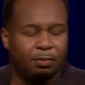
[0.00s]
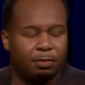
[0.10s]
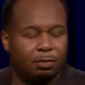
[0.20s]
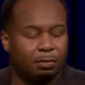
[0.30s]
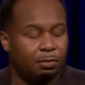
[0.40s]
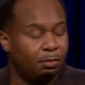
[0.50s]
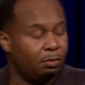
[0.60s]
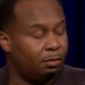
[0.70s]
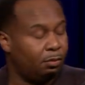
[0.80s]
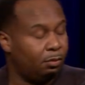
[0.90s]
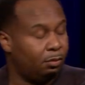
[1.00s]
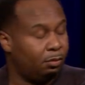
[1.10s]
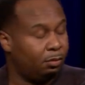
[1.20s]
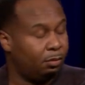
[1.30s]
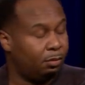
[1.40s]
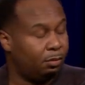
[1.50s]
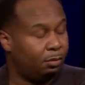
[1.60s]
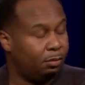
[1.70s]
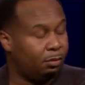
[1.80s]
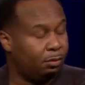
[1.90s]

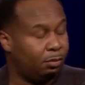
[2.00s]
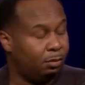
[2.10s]
[no speech]